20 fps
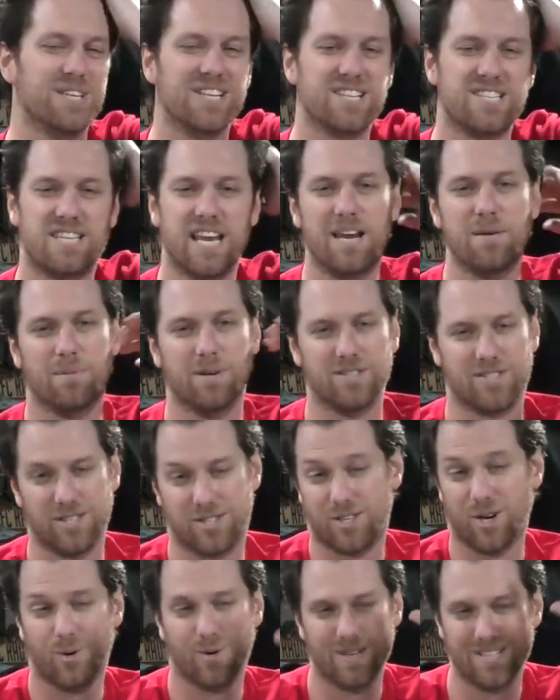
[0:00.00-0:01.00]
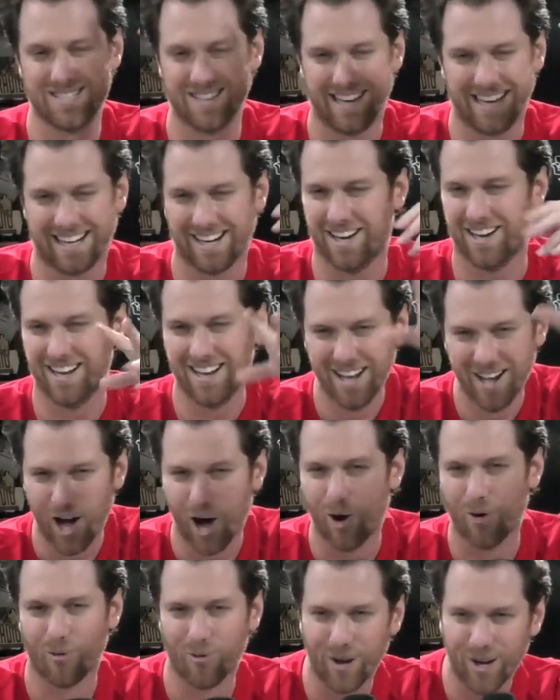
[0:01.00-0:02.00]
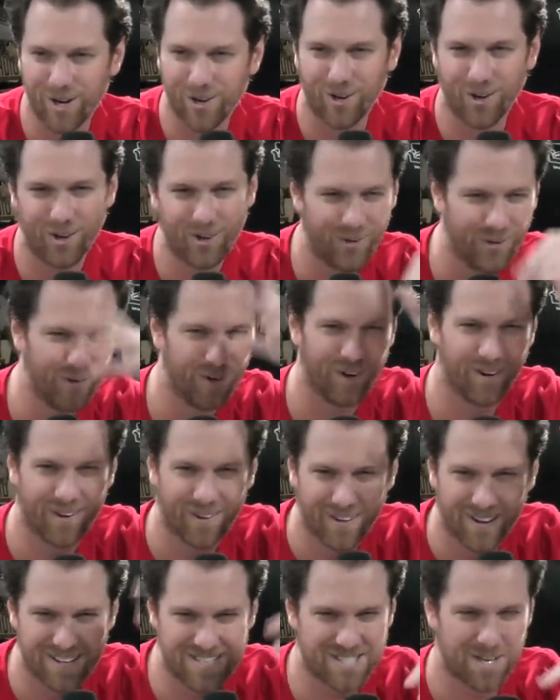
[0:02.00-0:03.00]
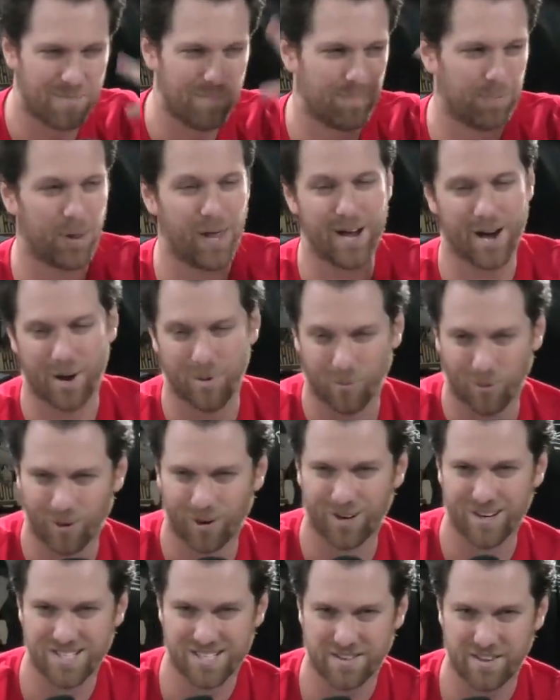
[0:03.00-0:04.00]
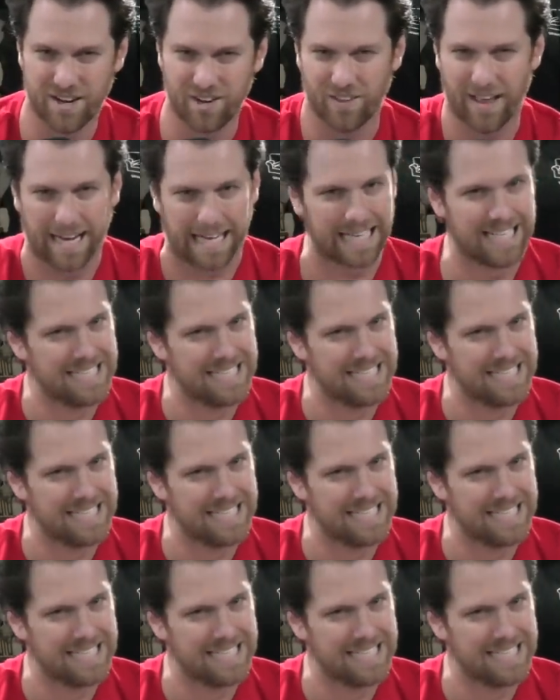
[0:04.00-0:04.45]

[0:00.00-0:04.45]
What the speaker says: statements, it's always like a riddle or some play on words, and they're like